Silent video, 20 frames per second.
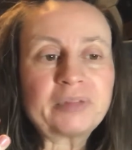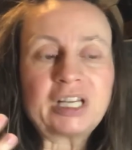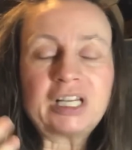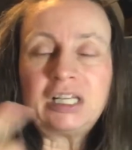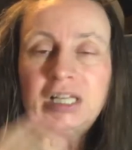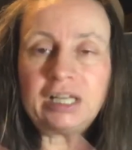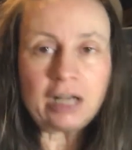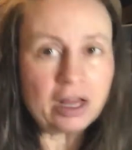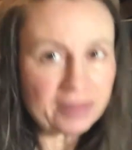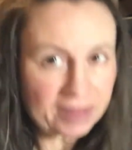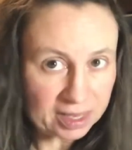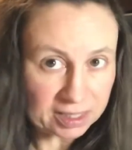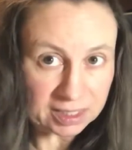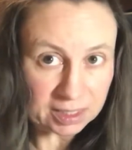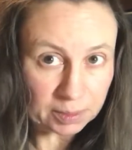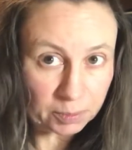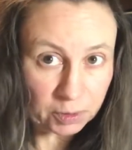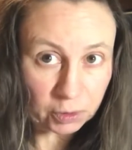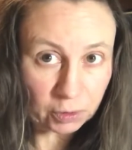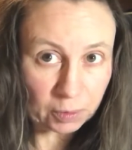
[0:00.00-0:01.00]
Click on that
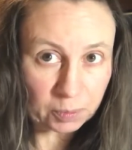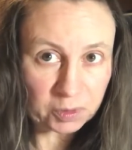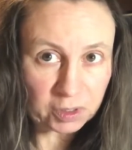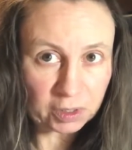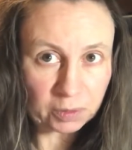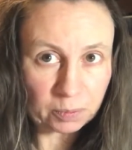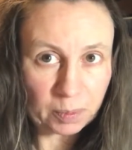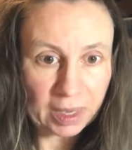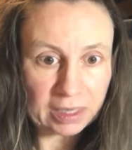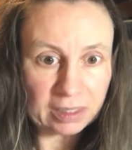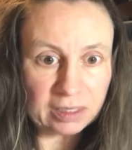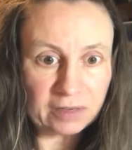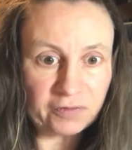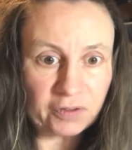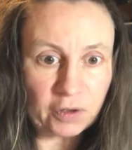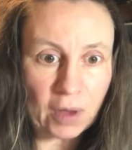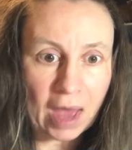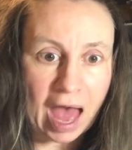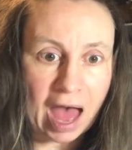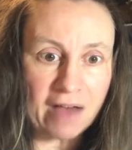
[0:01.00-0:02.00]
subscription button if
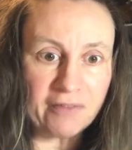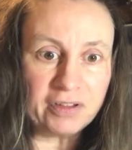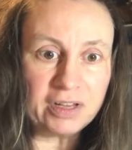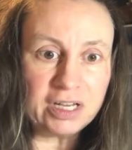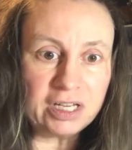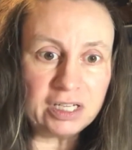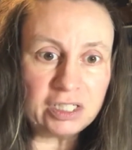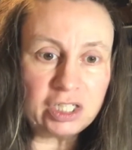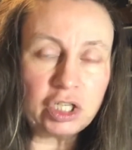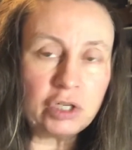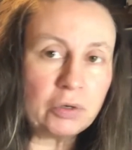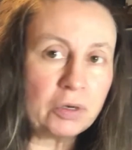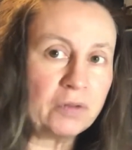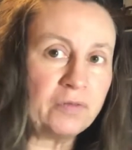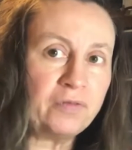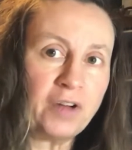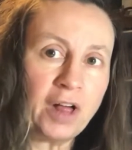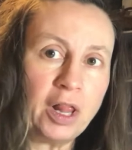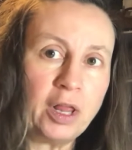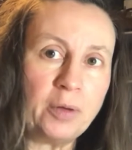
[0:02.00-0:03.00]
you haven't. You can
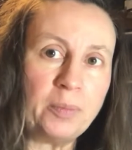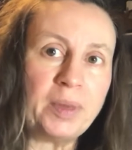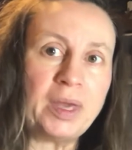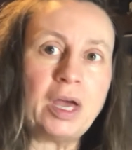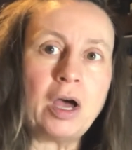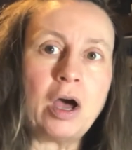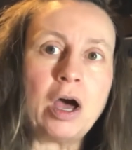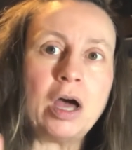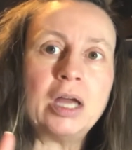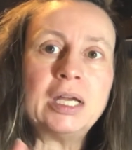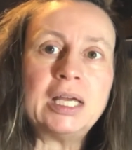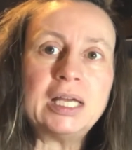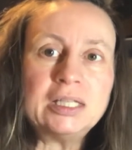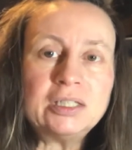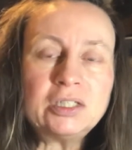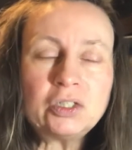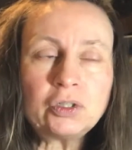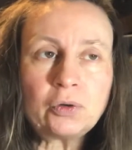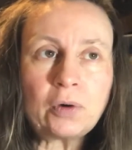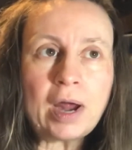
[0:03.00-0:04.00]
follow me on
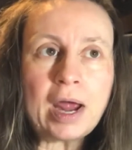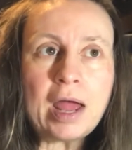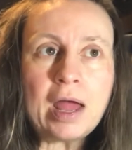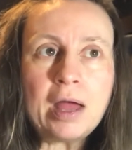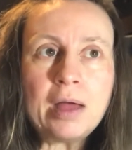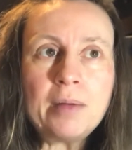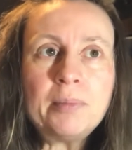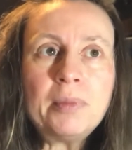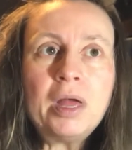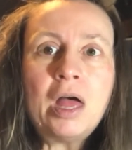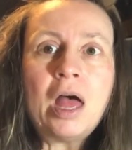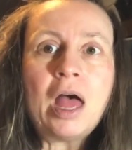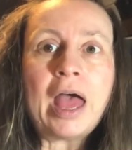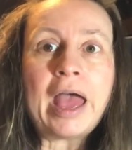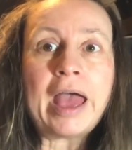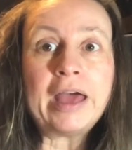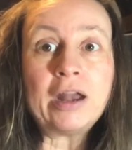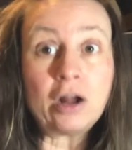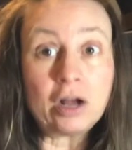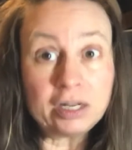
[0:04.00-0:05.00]
Instagram
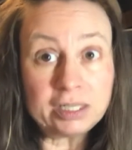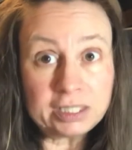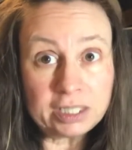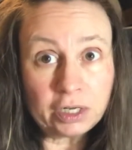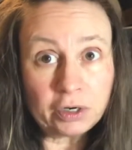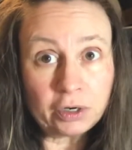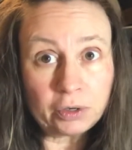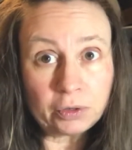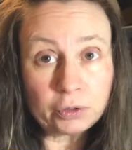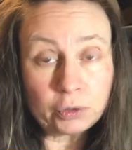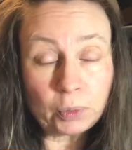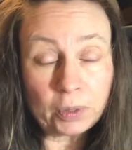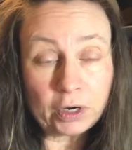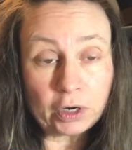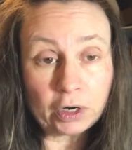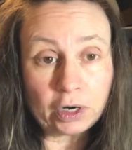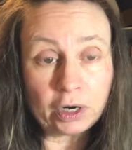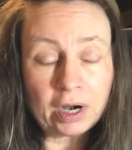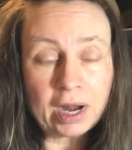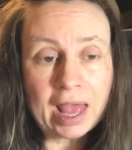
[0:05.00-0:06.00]
and on
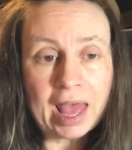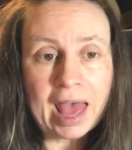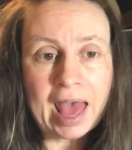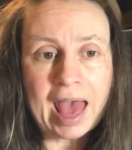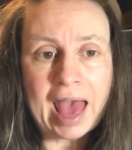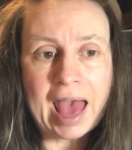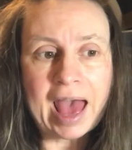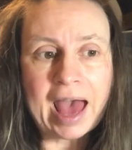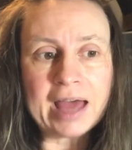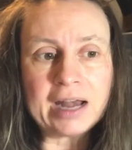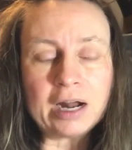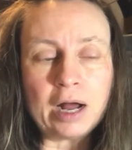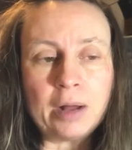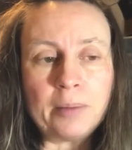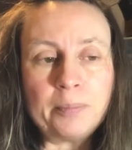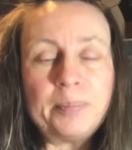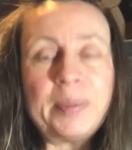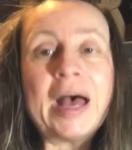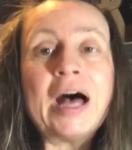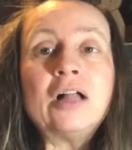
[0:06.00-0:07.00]
Twitter at
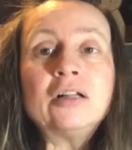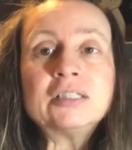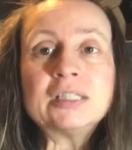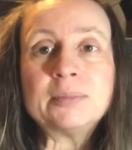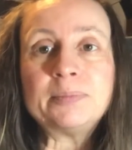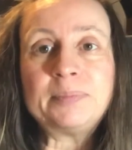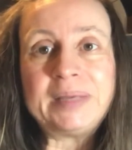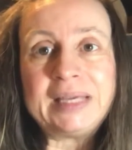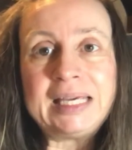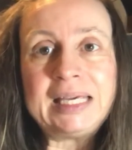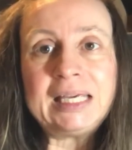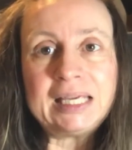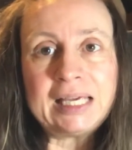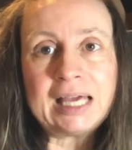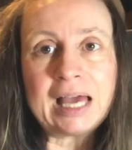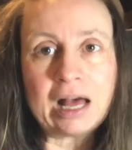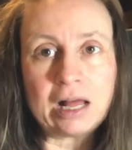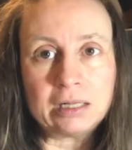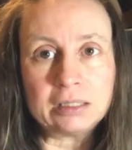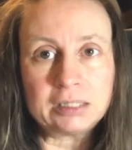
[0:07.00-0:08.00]
Peldyn,
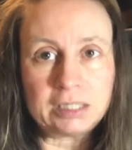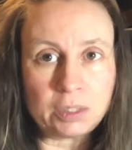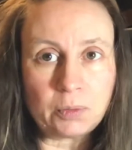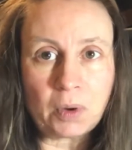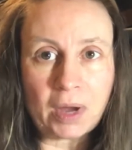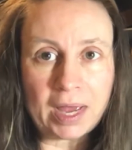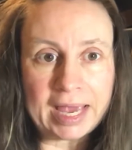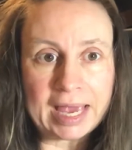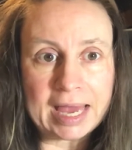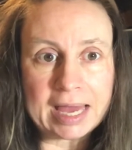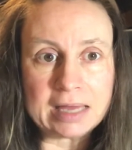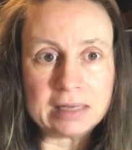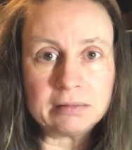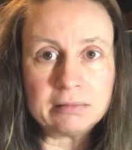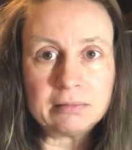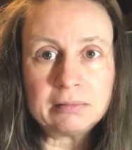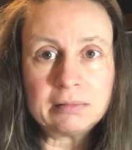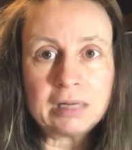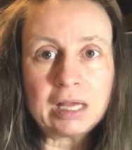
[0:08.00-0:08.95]
P-E-L-D-Y-N.